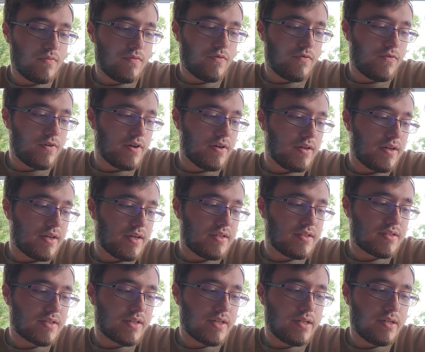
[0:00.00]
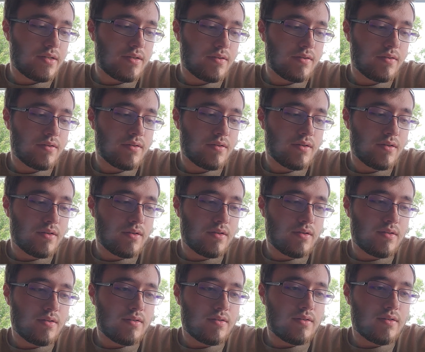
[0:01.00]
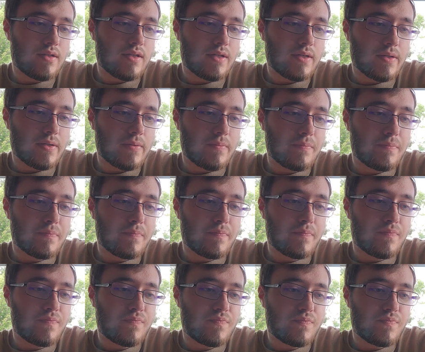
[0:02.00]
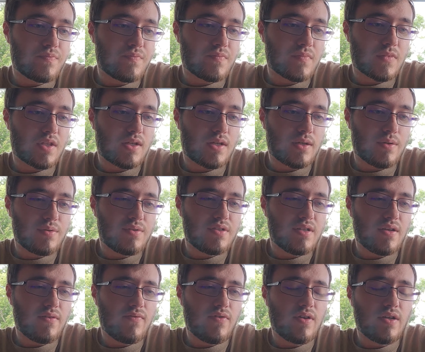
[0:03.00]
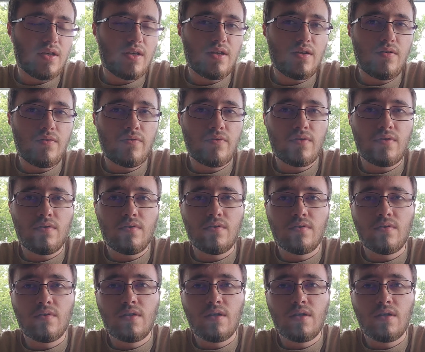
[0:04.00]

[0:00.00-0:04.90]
Very nice gun. I would say if you can get it for